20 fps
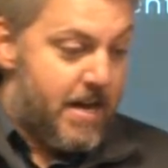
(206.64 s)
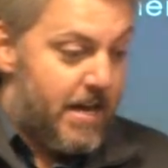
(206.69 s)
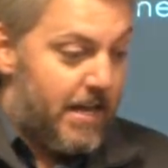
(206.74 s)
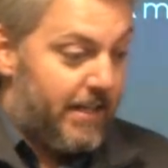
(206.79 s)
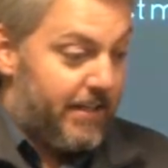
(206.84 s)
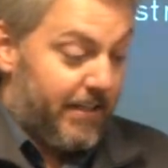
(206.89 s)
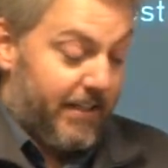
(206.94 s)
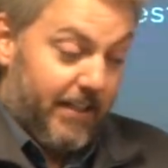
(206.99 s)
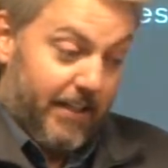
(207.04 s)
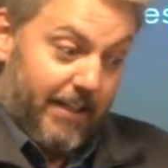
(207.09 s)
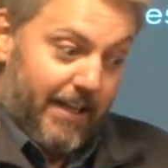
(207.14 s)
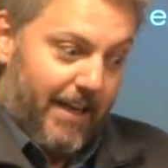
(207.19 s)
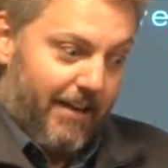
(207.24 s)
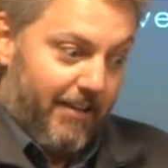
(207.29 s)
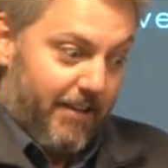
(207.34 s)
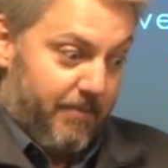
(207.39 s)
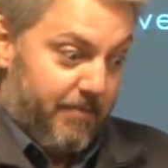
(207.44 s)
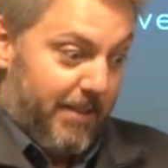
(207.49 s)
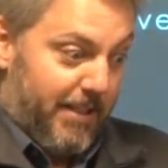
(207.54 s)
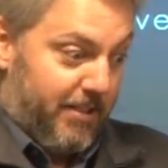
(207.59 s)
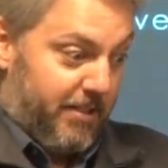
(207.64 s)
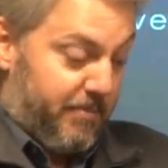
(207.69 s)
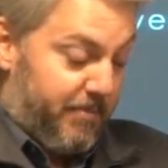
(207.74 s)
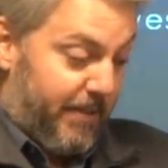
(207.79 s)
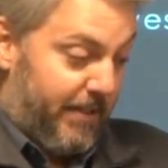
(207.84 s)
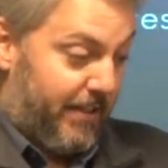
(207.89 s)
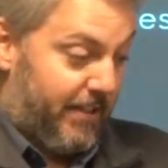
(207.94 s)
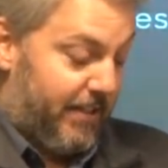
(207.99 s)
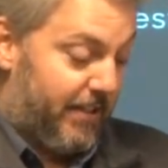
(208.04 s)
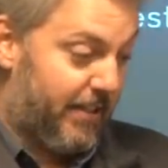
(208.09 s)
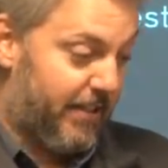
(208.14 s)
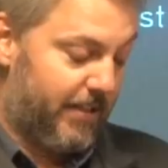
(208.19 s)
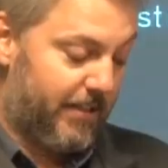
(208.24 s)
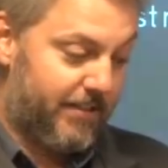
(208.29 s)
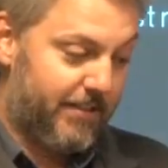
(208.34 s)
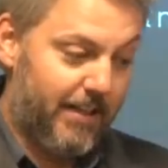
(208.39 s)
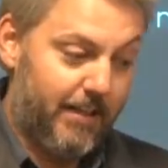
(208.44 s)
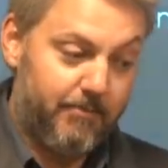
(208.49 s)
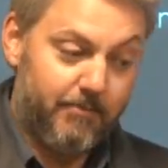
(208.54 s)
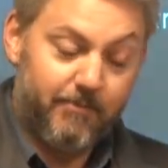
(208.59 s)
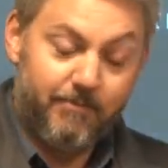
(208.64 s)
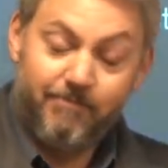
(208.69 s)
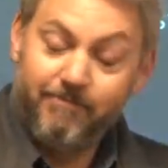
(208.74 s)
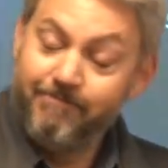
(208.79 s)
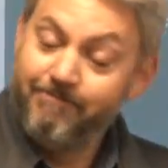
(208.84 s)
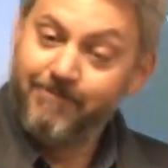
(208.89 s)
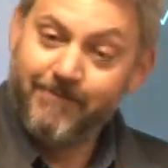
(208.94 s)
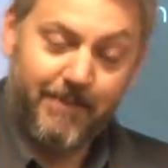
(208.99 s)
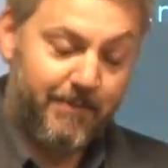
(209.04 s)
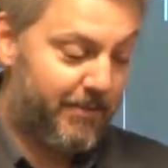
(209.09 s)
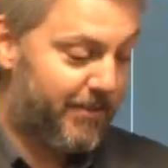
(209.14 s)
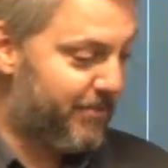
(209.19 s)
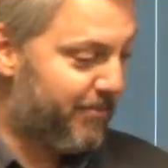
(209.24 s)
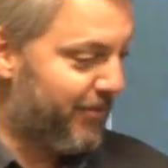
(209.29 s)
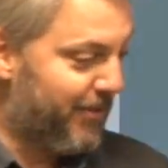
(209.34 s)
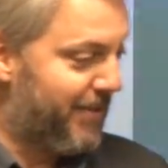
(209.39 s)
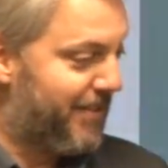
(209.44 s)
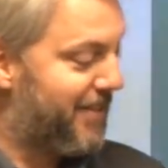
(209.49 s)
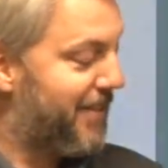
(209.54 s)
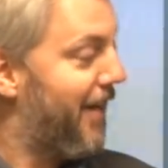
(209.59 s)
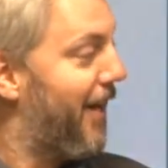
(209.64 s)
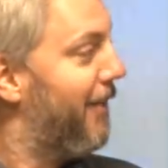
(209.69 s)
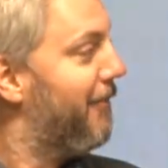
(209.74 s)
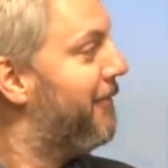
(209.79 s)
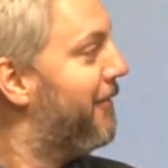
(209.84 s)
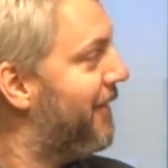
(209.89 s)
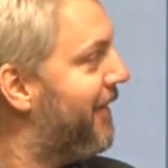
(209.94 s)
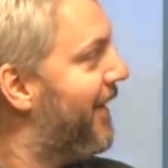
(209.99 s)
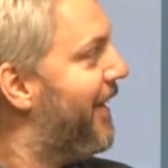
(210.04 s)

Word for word: And to get a guy like me to speak, it's not, it's pretty tough.